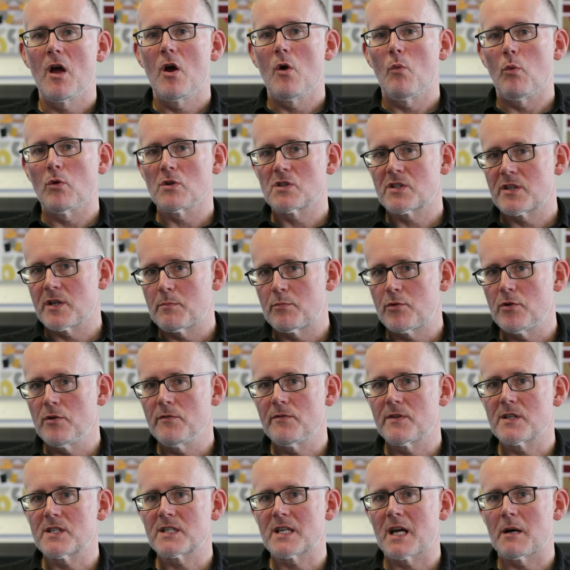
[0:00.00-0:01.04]
Once they approve
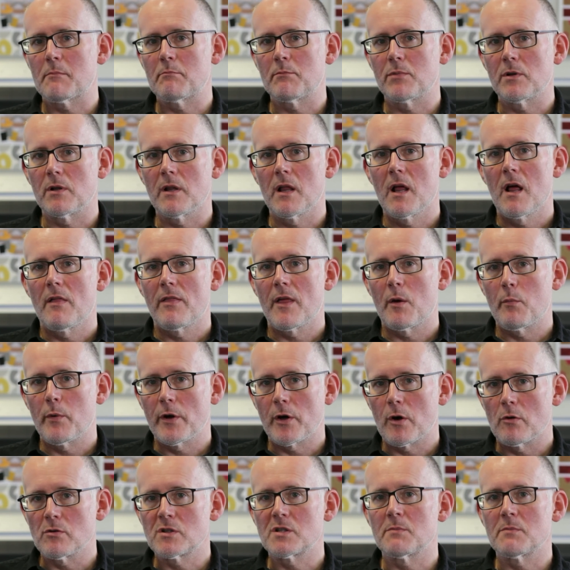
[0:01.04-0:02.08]
the sample, then we go to